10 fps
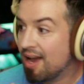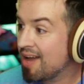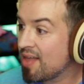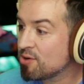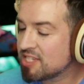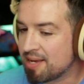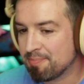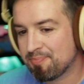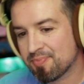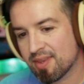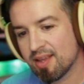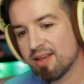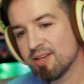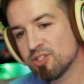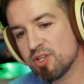And that was it.
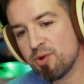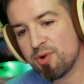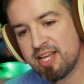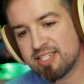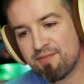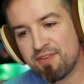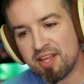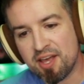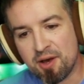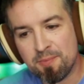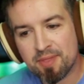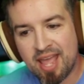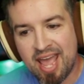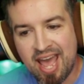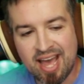So they released that video,
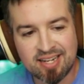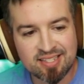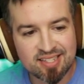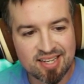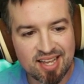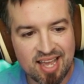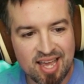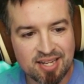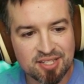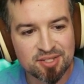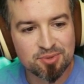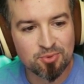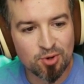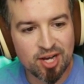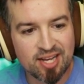and it
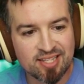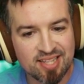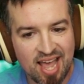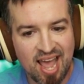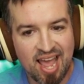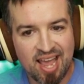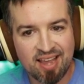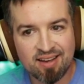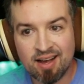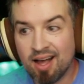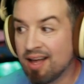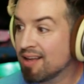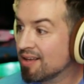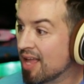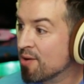was a uh,
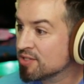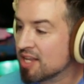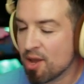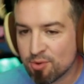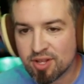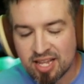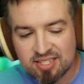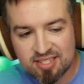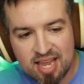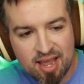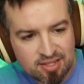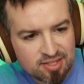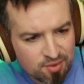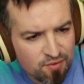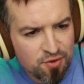it was it it's
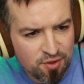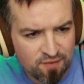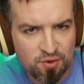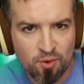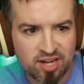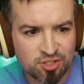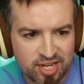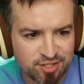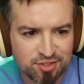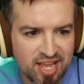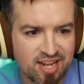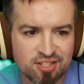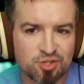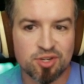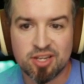it's if you if you watch Stranger
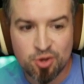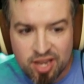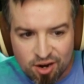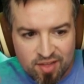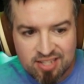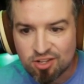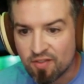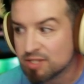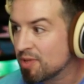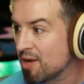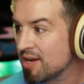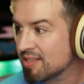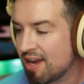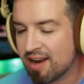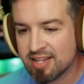Things, you you hear that song that's playing right
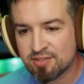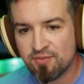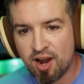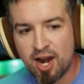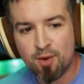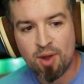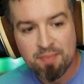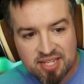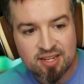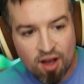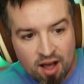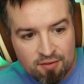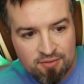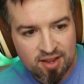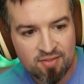there. It's very reminiscent
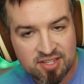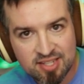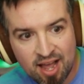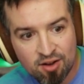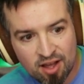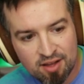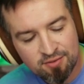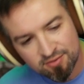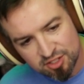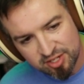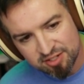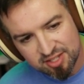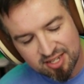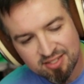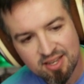of, in the style of, Stranger
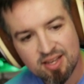Things.